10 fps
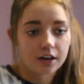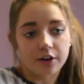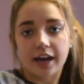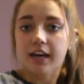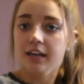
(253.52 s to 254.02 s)

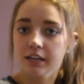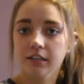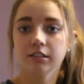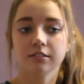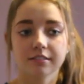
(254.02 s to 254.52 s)
Okay,
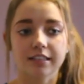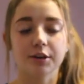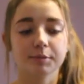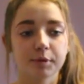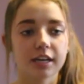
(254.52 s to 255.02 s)

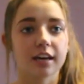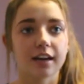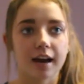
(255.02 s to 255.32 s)
that was pretty good.